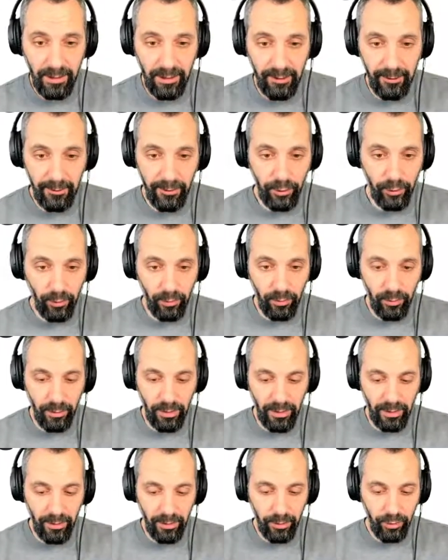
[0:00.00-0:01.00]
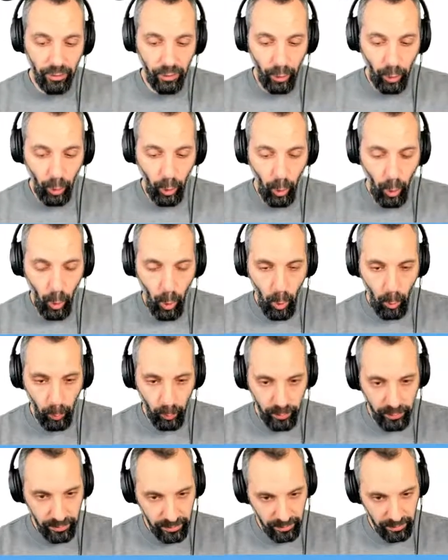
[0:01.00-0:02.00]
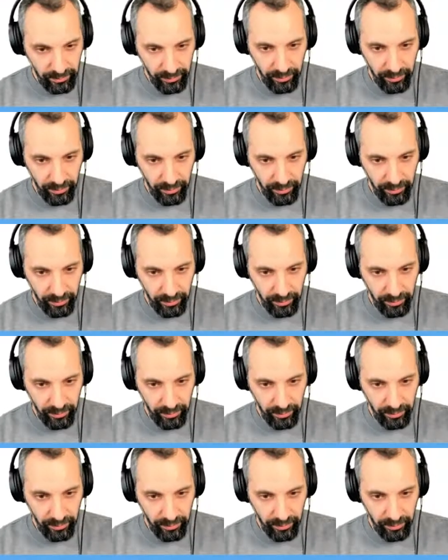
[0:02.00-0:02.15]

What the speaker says: your code,